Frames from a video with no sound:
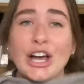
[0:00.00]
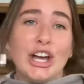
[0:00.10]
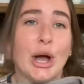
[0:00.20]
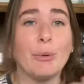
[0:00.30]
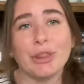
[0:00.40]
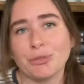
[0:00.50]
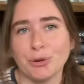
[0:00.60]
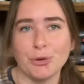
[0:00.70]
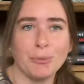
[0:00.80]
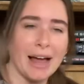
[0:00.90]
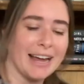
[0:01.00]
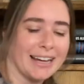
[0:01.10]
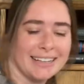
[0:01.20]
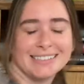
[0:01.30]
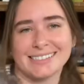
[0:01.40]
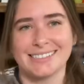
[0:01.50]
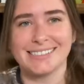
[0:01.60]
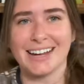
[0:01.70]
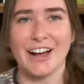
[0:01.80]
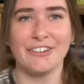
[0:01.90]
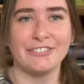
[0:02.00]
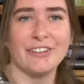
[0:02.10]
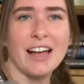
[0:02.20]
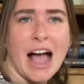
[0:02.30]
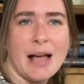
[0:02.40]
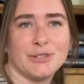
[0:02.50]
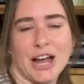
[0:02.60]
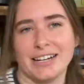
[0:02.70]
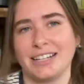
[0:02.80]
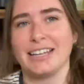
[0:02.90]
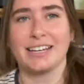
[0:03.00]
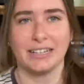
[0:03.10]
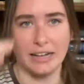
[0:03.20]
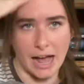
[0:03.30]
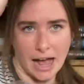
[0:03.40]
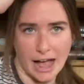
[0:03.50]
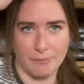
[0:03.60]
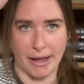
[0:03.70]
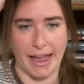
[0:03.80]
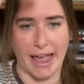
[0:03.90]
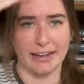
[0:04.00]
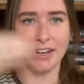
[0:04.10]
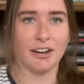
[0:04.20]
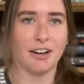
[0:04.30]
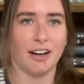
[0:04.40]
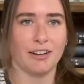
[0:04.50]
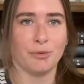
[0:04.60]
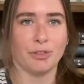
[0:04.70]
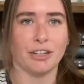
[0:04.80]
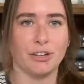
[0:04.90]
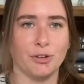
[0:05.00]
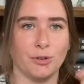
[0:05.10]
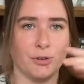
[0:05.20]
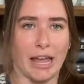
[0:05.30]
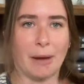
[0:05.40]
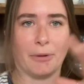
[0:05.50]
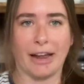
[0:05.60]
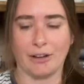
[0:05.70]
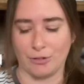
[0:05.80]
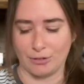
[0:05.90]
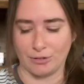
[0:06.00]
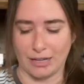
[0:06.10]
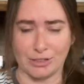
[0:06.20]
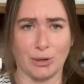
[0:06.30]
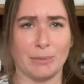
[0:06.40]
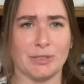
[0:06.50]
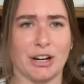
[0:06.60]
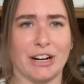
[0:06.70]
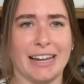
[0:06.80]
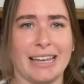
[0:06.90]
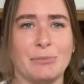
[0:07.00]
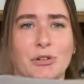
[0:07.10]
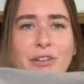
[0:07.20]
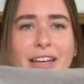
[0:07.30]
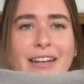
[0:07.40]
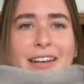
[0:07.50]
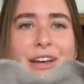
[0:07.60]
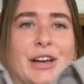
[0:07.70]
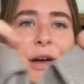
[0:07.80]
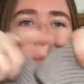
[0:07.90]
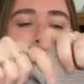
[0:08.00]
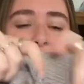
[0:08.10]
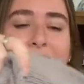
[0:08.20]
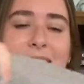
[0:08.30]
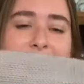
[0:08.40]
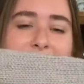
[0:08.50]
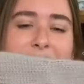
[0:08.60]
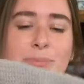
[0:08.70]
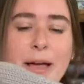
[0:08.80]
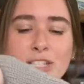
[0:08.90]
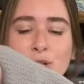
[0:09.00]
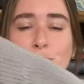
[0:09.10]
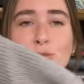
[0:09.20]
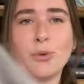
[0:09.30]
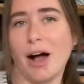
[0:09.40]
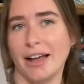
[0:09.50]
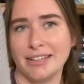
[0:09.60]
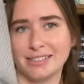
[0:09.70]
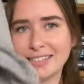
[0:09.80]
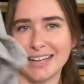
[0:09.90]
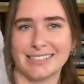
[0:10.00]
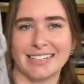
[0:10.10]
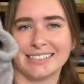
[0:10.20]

going through my stuff. I'm trying to like not have my head cut off with the new camera angle, so I'm sorry I keep moving. But this is by Two of Ones. I did a